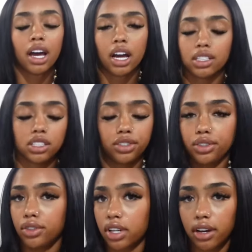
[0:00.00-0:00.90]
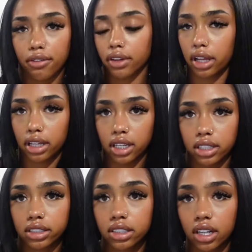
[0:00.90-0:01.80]
I just do not feel like getting
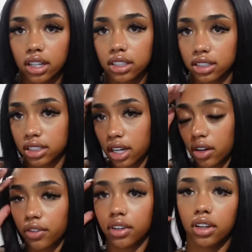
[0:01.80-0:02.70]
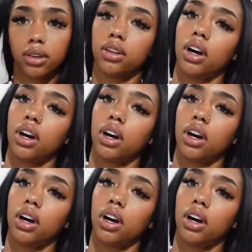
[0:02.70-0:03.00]
stuck in this outfit.